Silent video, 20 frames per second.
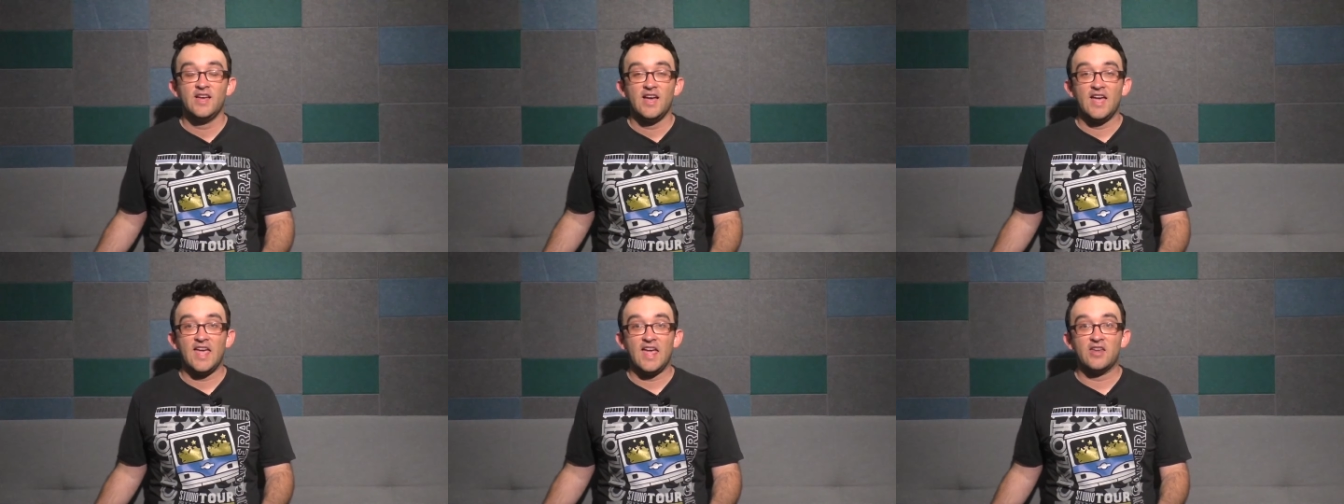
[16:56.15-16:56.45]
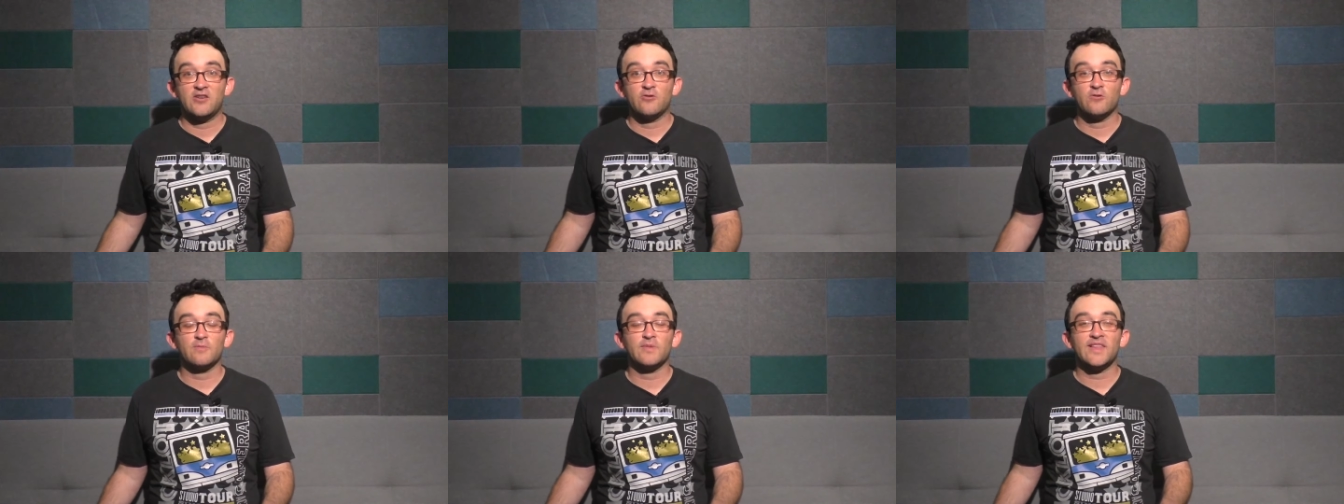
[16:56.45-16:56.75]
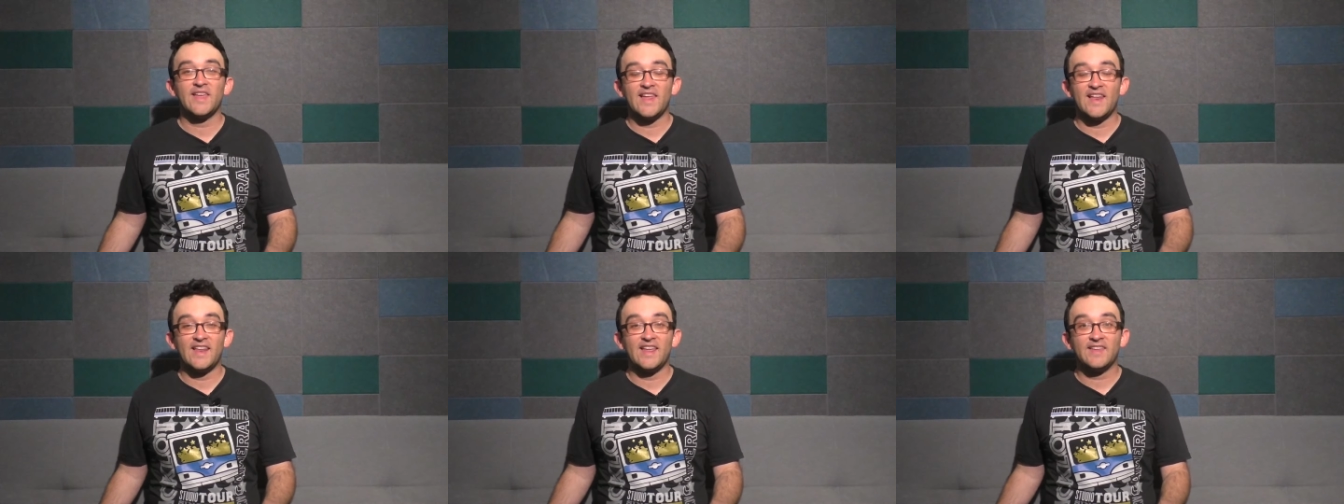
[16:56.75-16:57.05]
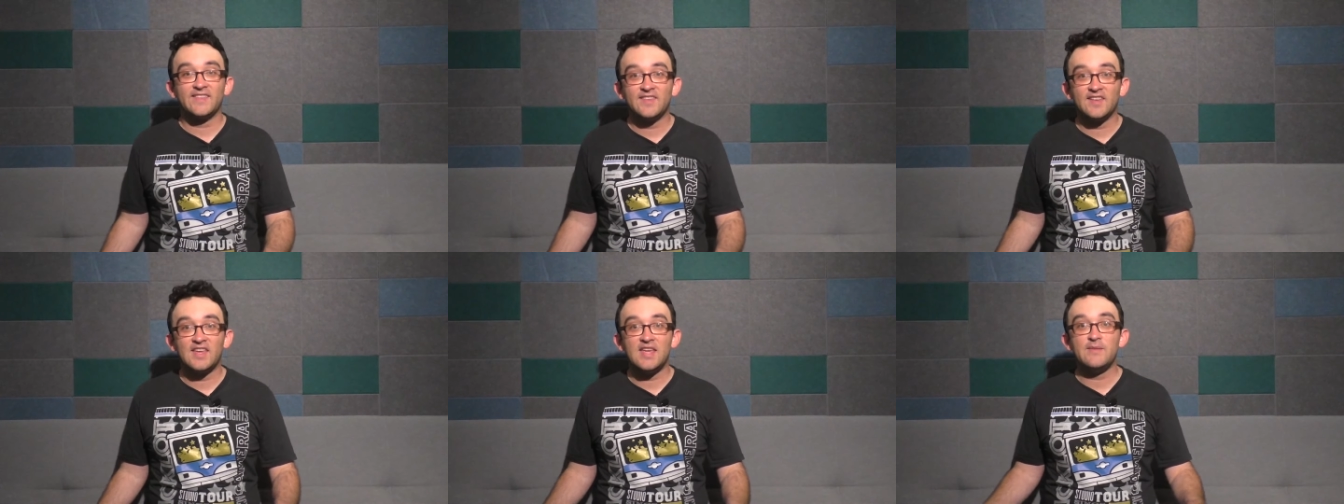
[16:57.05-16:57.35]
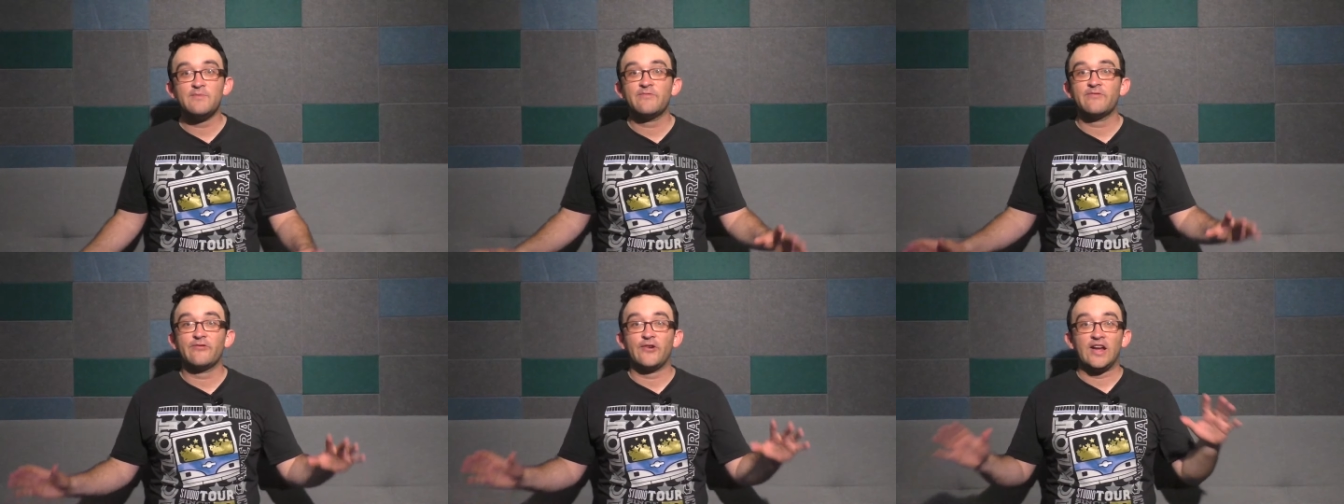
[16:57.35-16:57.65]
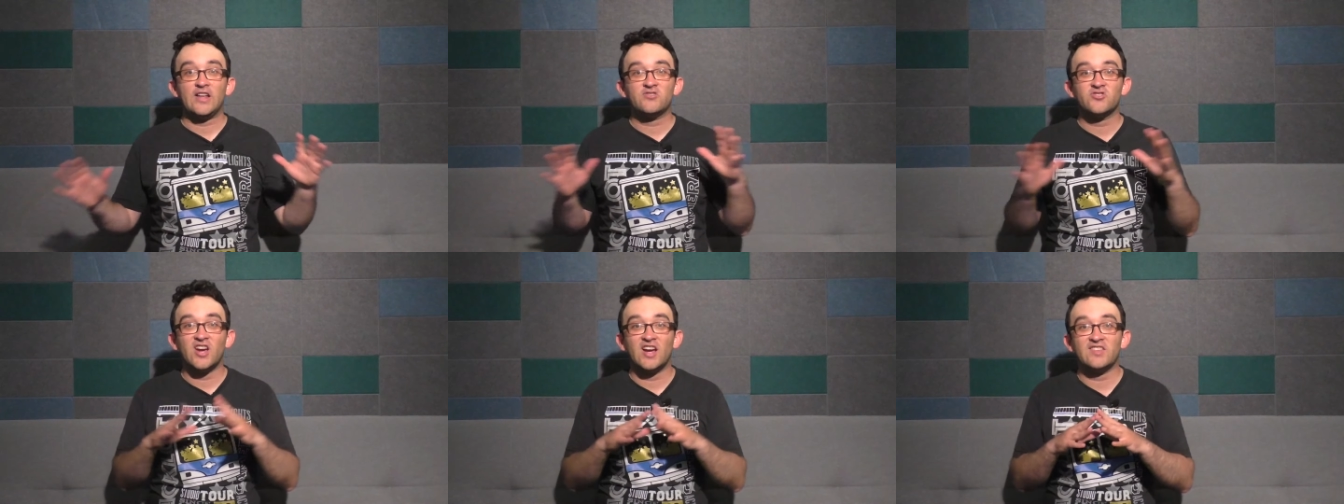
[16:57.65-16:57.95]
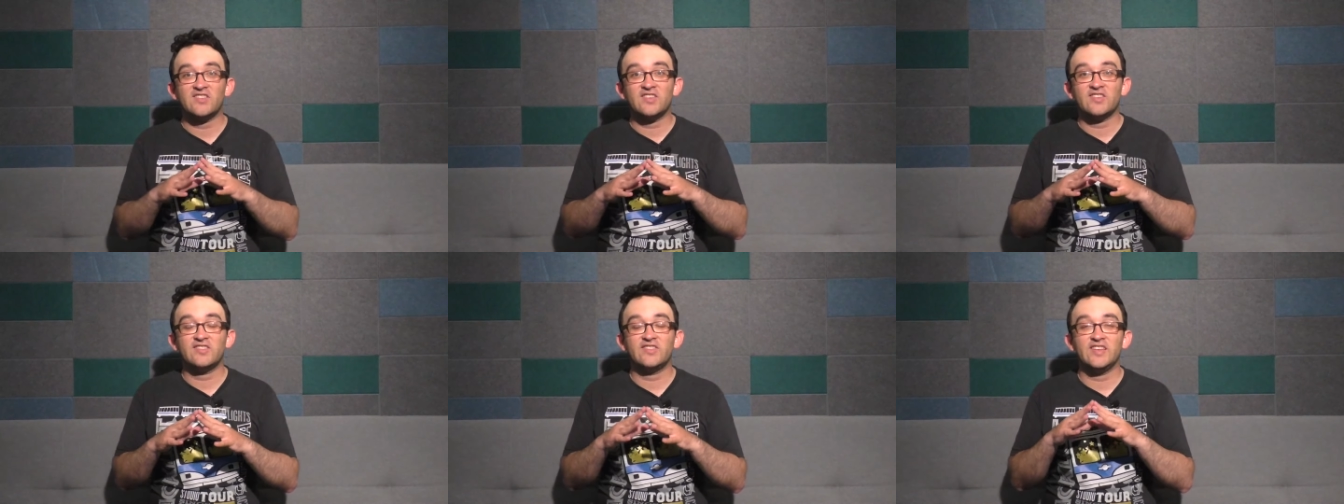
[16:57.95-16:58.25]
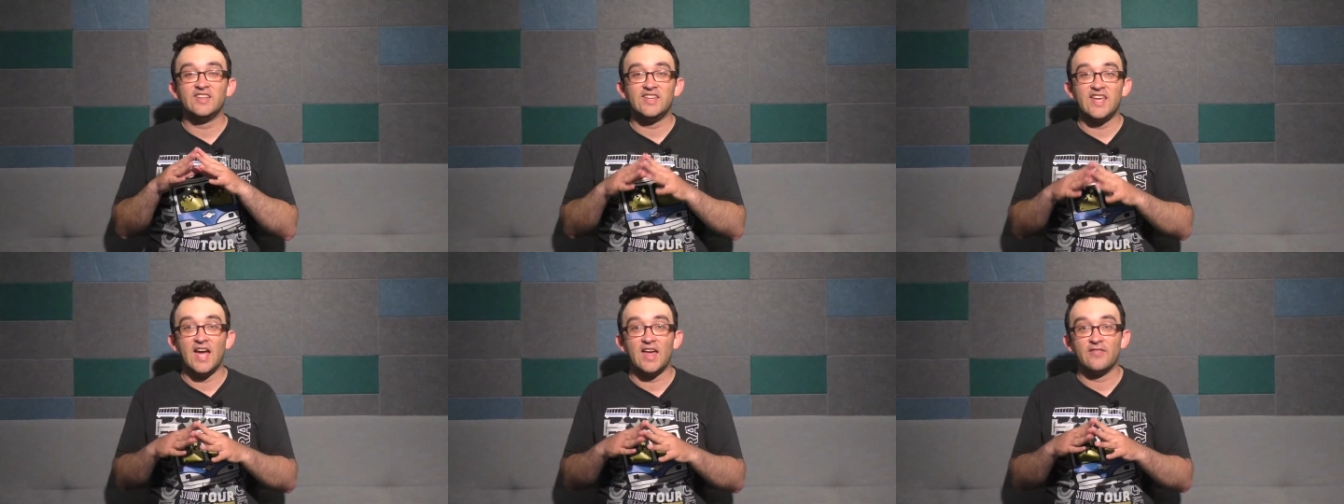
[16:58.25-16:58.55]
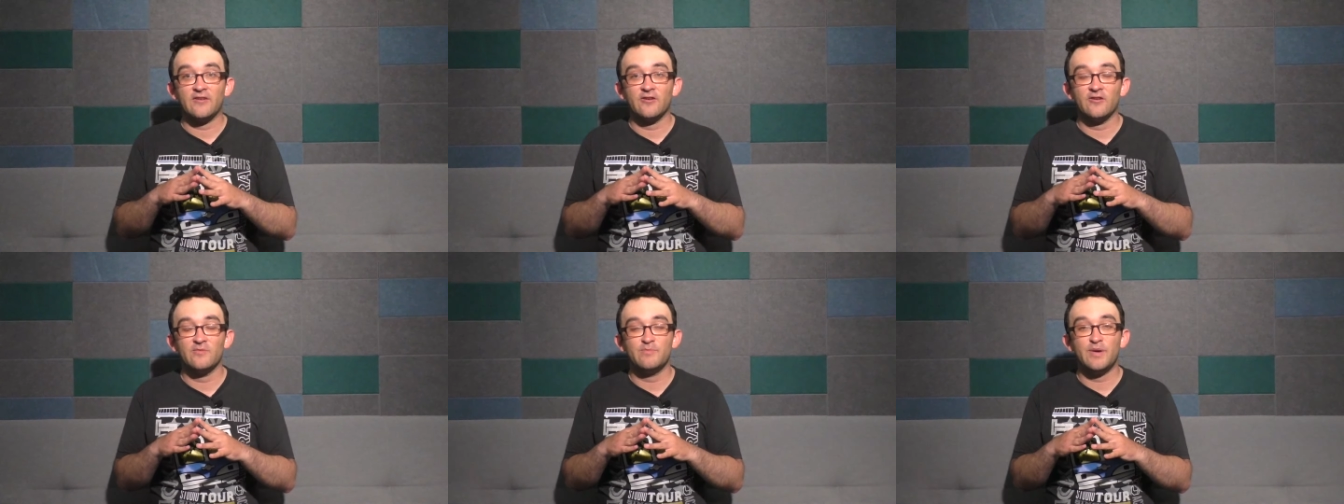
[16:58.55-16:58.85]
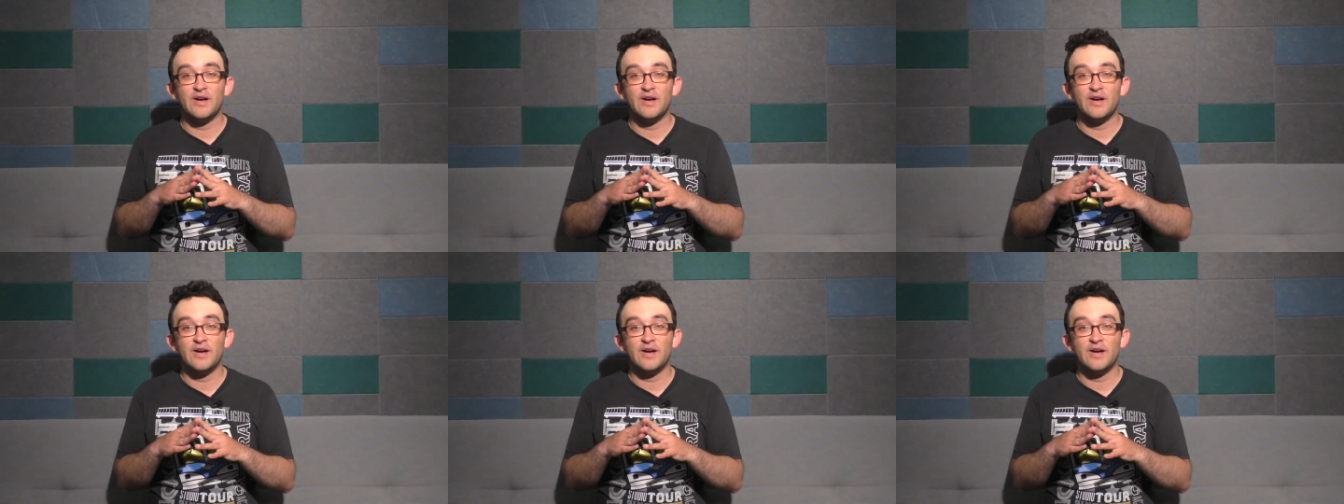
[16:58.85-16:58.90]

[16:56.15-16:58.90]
and normally I like to keep franchises together,